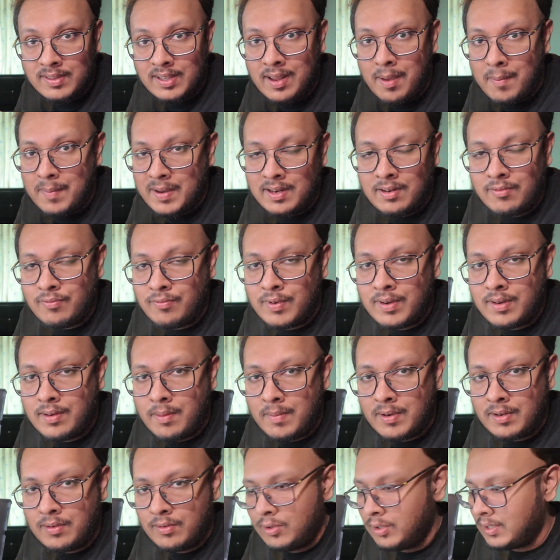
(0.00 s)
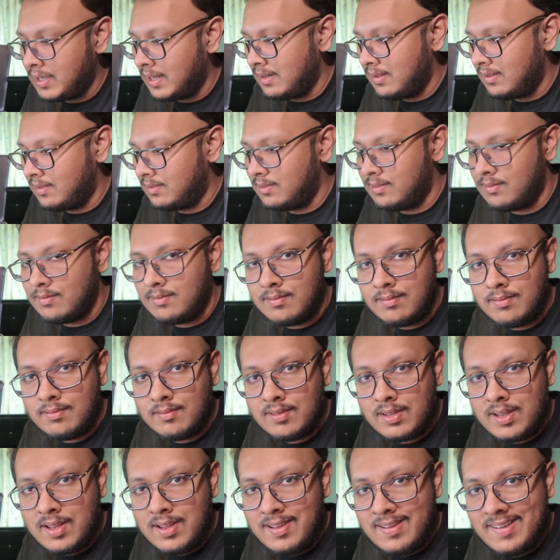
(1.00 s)
I mean, look at this.
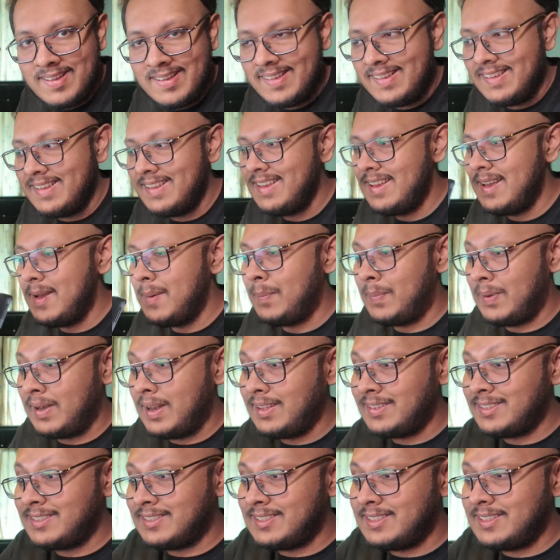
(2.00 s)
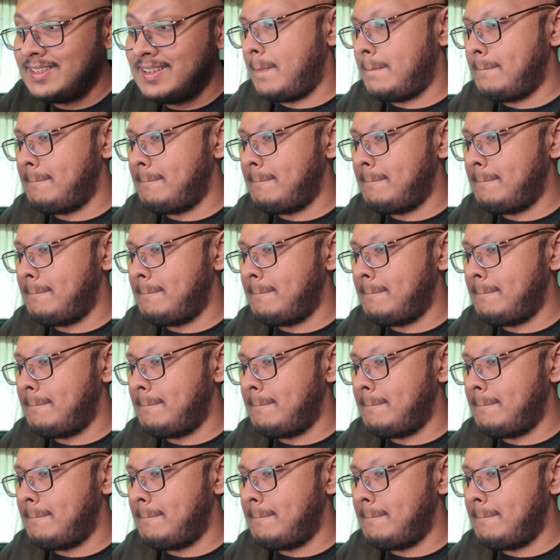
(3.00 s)
plus